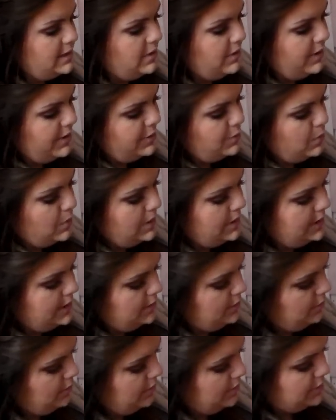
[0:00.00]
So
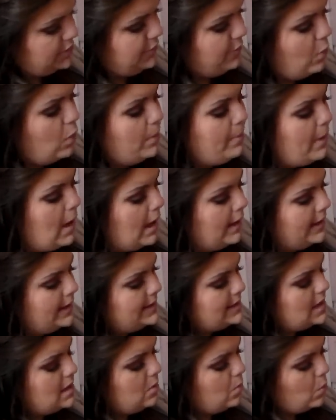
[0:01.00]
there's 4
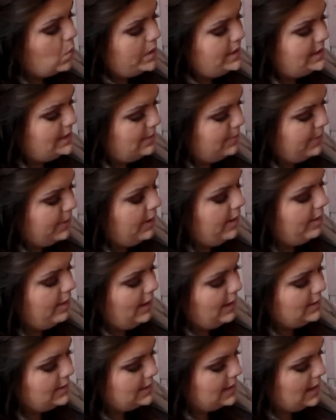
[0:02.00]
pockets and then 1 zipper in
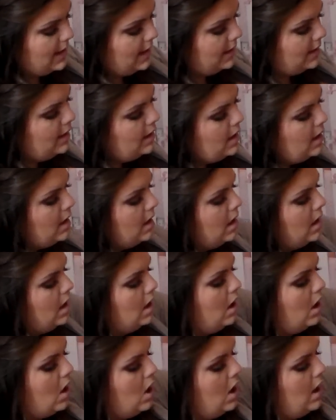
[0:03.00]
the inside.
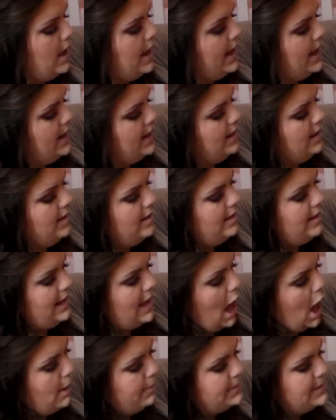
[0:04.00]
On the
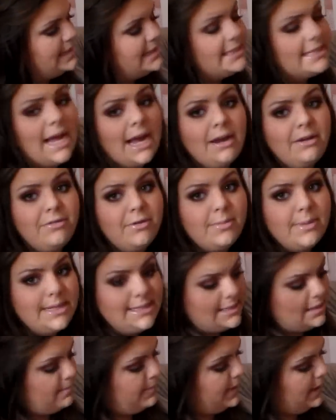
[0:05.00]
opposite side from the
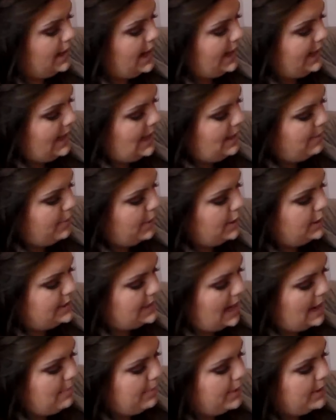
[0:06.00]
zipper, I keep her
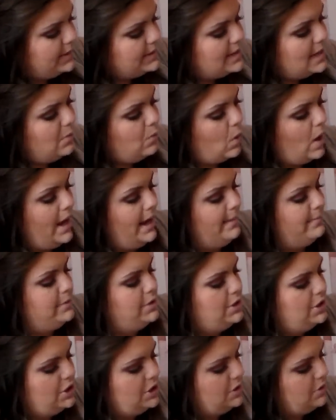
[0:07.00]
diapers and
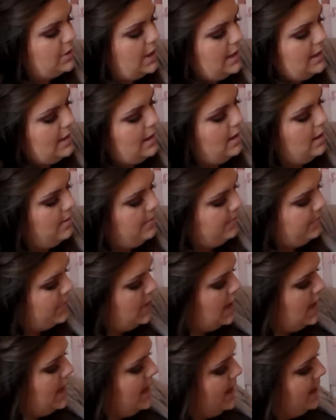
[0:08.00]
wipes just right there.
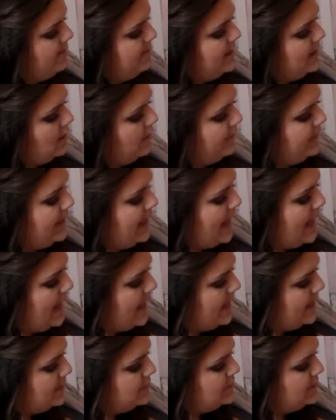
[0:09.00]
And then on the
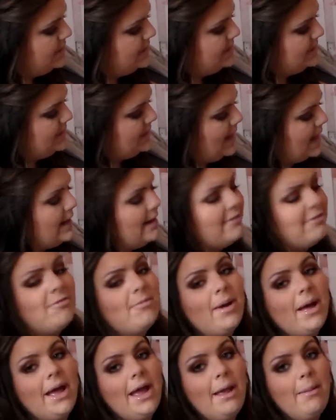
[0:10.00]
edge, this is kind of
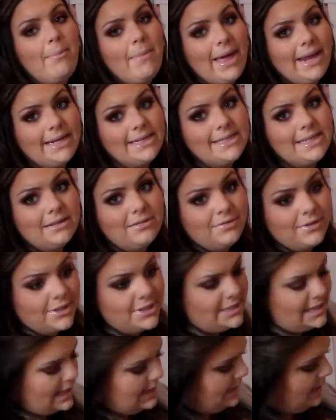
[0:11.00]
my medicine
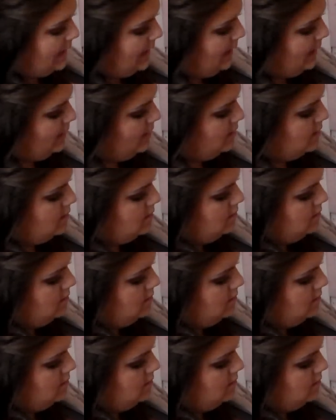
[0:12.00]
first aid kit.